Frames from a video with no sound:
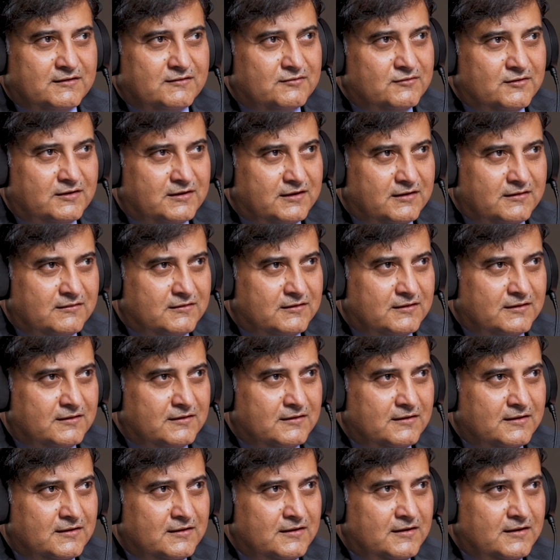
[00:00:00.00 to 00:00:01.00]
It's not easy.
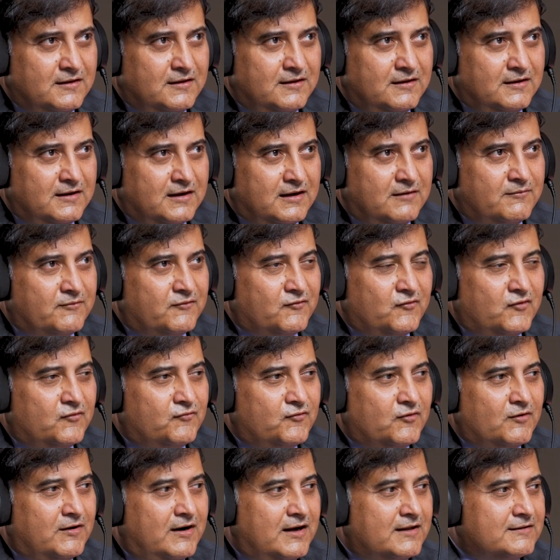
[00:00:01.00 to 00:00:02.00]

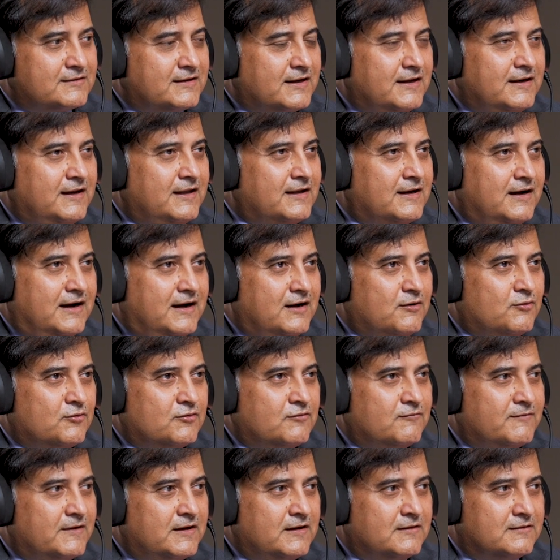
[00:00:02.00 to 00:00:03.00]
If you ask any guy
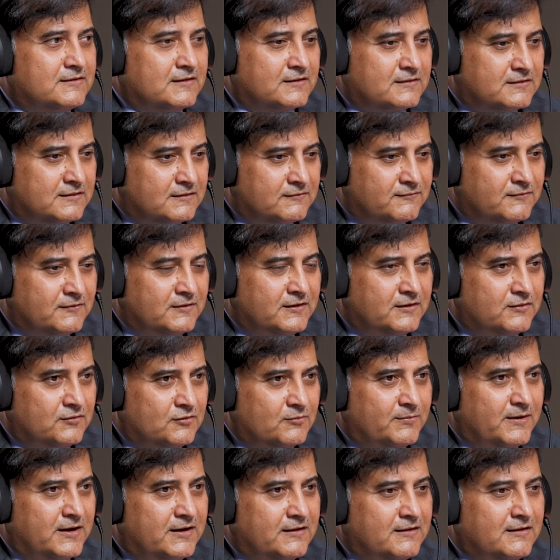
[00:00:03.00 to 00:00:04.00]
who's very successful in
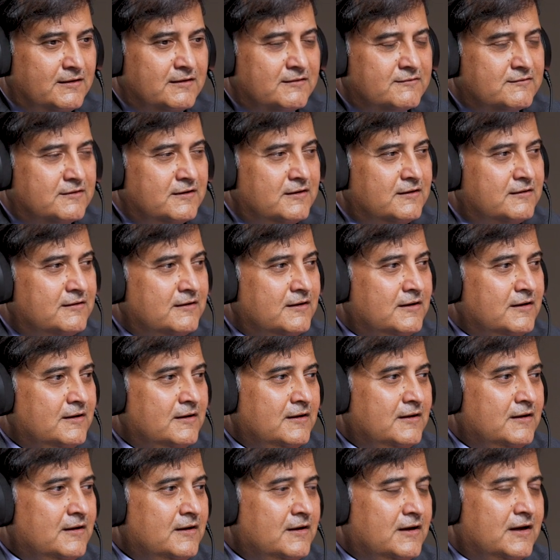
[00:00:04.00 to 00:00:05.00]
Dubai real estate,
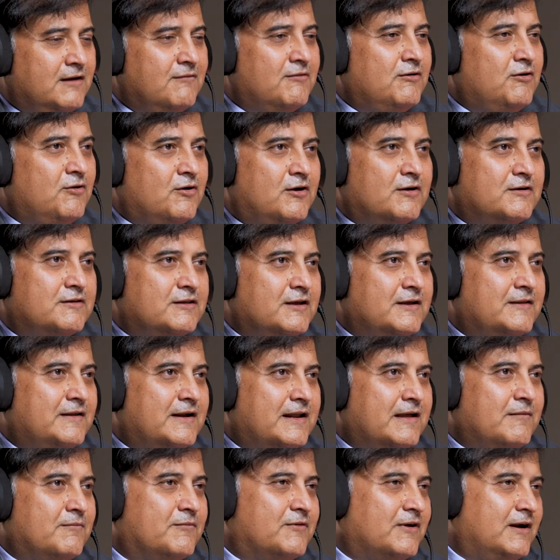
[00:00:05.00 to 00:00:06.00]
he will not say
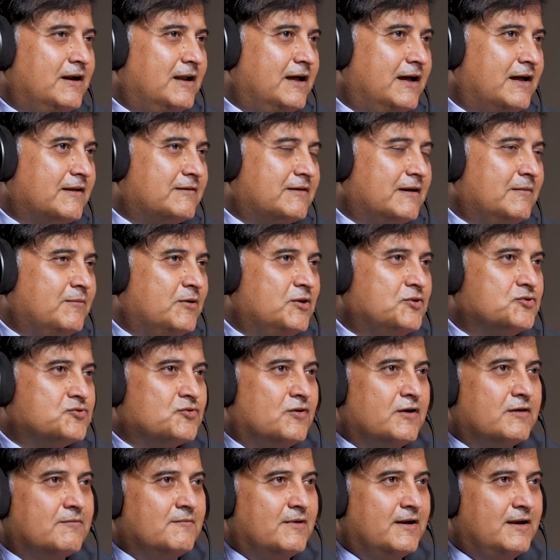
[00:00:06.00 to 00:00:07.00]
that I'm relaxed, I'm
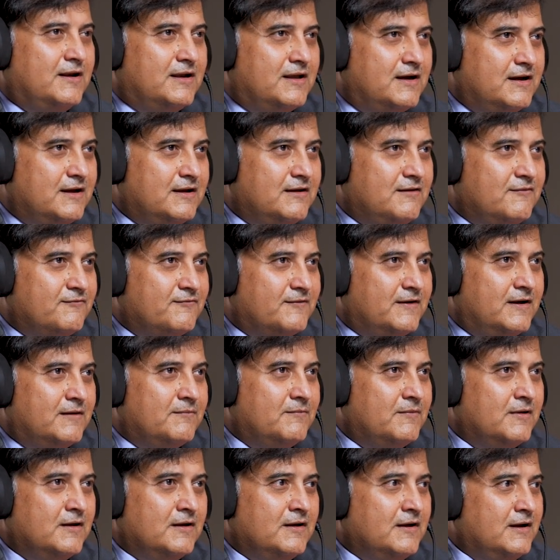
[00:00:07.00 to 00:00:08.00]
enjoying my life,
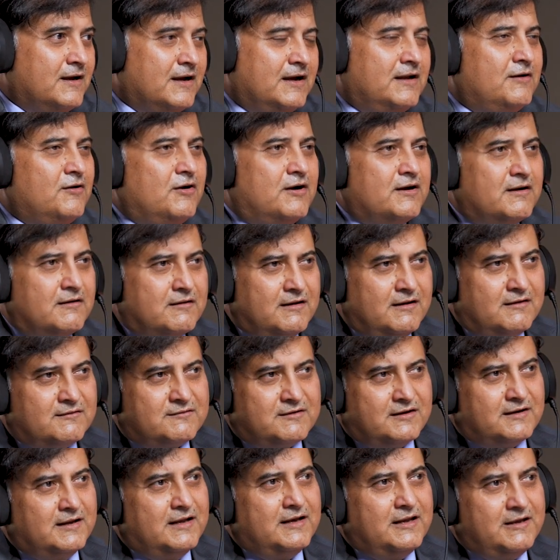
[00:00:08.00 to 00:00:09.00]
and not real
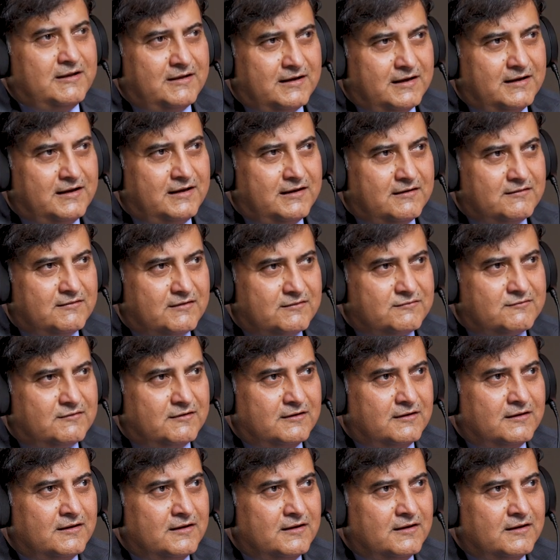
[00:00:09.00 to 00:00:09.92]
estate, any industry.